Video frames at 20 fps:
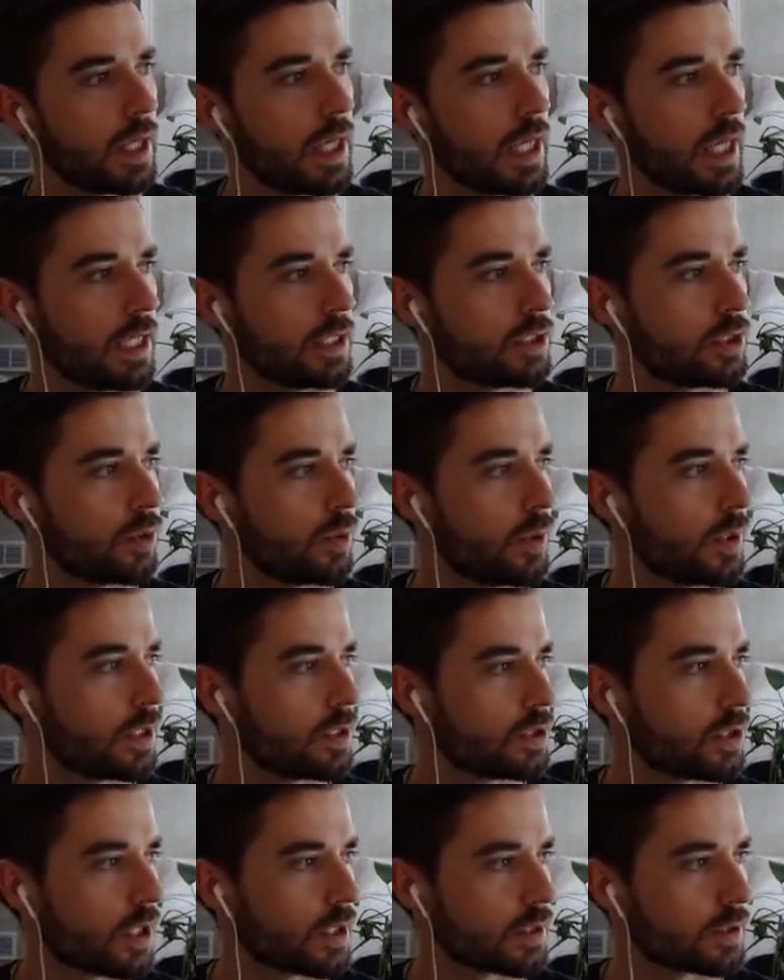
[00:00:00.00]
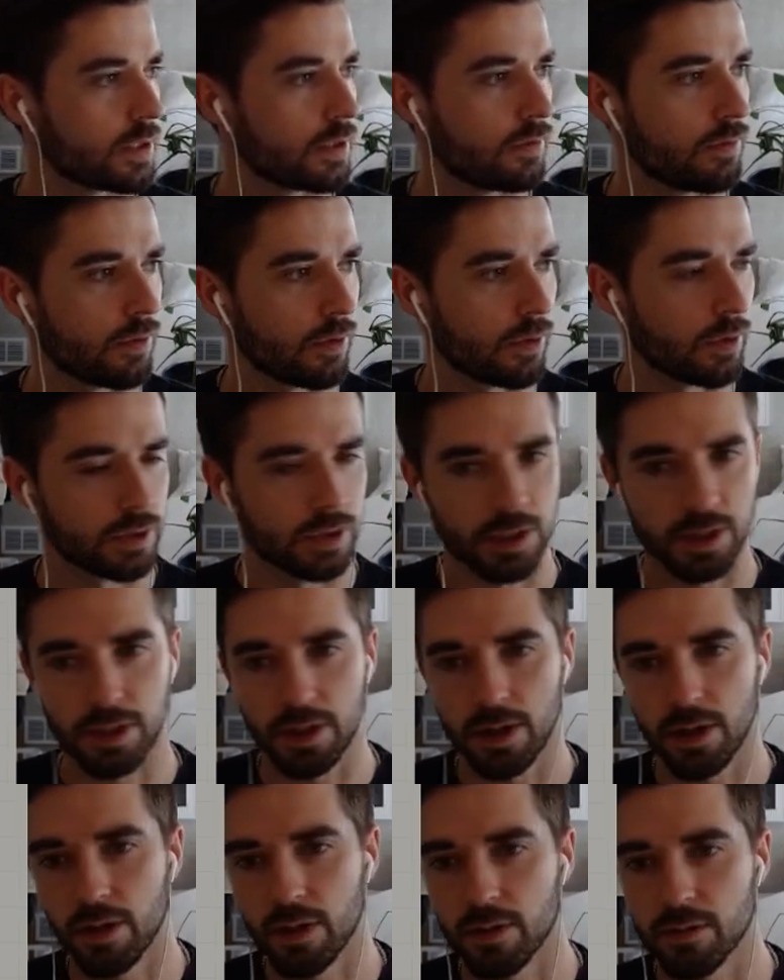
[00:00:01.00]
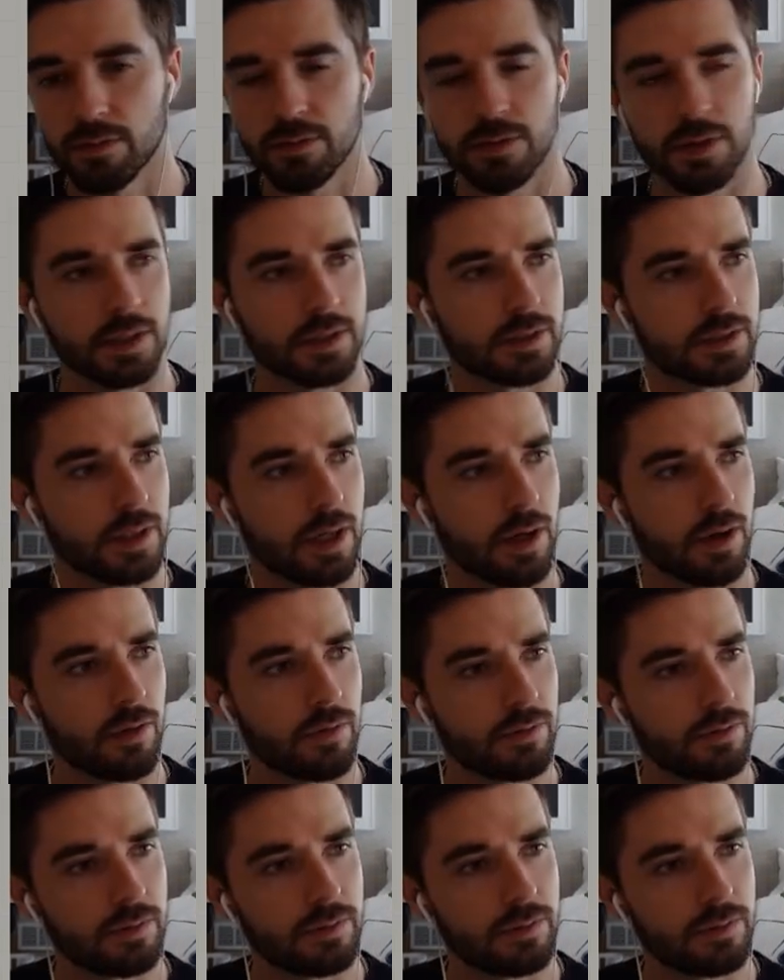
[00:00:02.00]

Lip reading: into an adjusted version of itself.